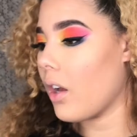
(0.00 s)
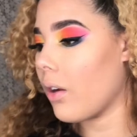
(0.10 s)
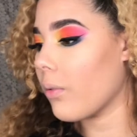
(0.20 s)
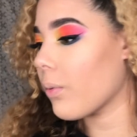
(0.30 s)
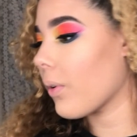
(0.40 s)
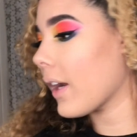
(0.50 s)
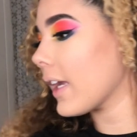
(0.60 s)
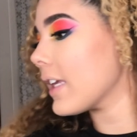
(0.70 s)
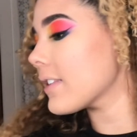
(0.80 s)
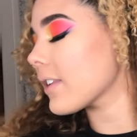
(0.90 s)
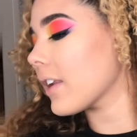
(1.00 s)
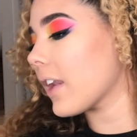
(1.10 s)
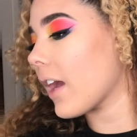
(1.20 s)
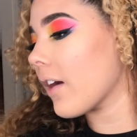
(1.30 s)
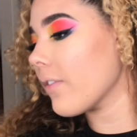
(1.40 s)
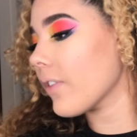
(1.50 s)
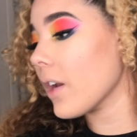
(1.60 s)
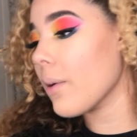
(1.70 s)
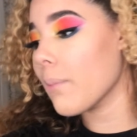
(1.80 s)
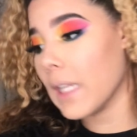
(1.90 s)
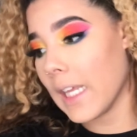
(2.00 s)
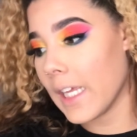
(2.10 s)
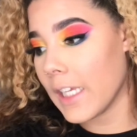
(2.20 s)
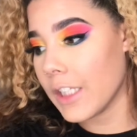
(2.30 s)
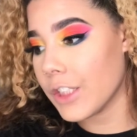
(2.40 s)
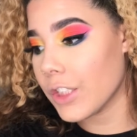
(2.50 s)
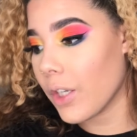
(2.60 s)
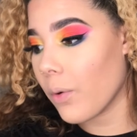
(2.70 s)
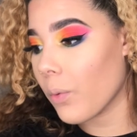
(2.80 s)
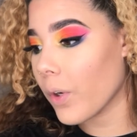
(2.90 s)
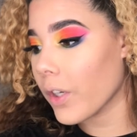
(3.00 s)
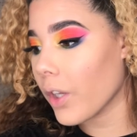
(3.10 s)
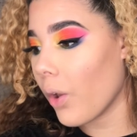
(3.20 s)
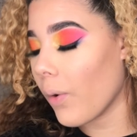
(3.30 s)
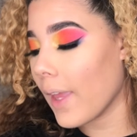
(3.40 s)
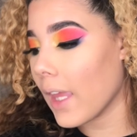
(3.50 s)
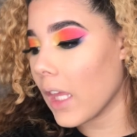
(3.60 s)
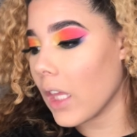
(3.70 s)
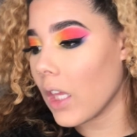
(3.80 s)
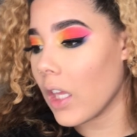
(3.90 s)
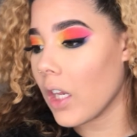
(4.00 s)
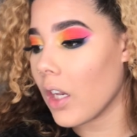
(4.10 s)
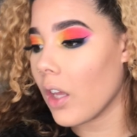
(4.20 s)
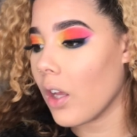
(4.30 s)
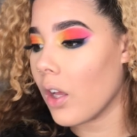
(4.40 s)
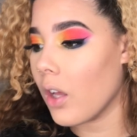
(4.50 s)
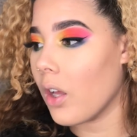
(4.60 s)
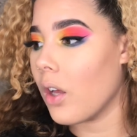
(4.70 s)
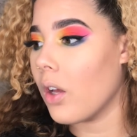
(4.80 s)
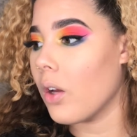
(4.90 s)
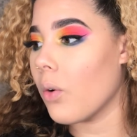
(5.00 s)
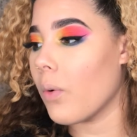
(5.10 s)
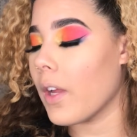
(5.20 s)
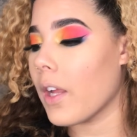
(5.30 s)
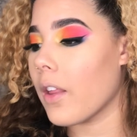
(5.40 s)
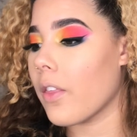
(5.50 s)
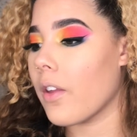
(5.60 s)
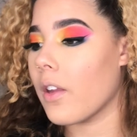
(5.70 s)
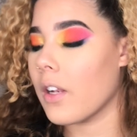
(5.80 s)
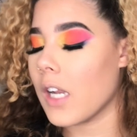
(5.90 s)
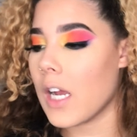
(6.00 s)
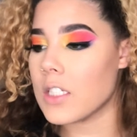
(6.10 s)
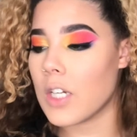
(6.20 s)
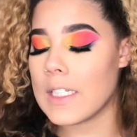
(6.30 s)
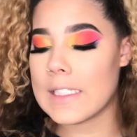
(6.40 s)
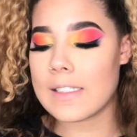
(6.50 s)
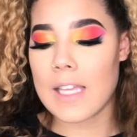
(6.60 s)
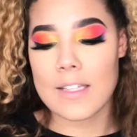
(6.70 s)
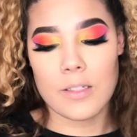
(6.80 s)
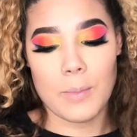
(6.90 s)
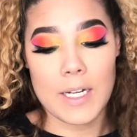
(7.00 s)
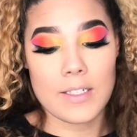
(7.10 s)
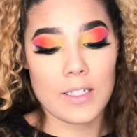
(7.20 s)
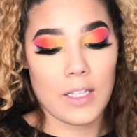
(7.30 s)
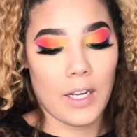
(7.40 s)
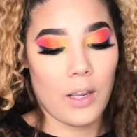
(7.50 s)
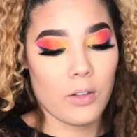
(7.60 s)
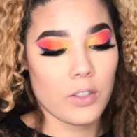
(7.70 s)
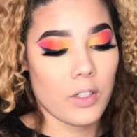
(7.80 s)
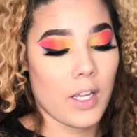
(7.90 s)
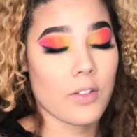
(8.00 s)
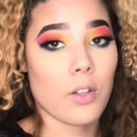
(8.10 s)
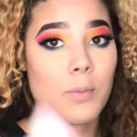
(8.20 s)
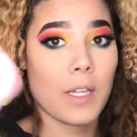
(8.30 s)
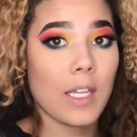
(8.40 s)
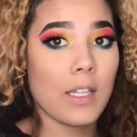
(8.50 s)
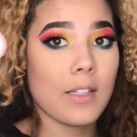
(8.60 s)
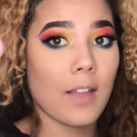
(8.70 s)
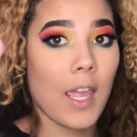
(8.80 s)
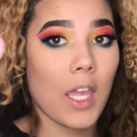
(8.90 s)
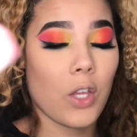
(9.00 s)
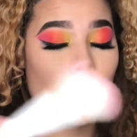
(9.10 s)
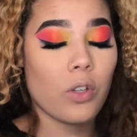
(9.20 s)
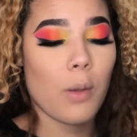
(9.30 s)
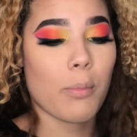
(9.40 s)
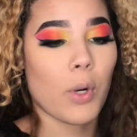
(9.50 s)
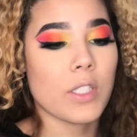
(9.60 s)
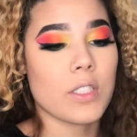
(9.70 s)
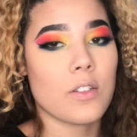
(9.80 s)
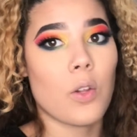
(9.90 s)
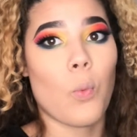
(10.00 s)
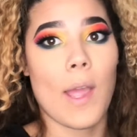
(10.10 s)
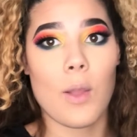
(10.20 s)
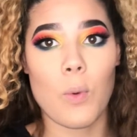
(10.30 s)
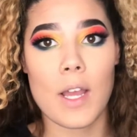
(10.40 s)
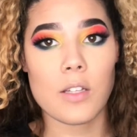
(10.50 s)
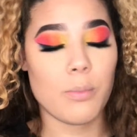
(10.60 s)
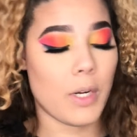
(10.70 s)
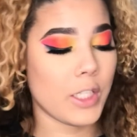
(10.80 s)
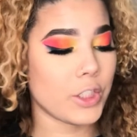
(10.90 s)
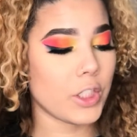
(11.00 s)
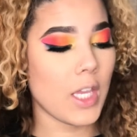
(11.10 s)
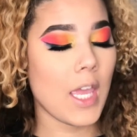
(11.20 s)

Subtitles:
Alright, now for blush, we're gonna go in with, now I tried this last time and I did like how it turned out. So I'm taking this angled brush, it's a Wet n Wild brush,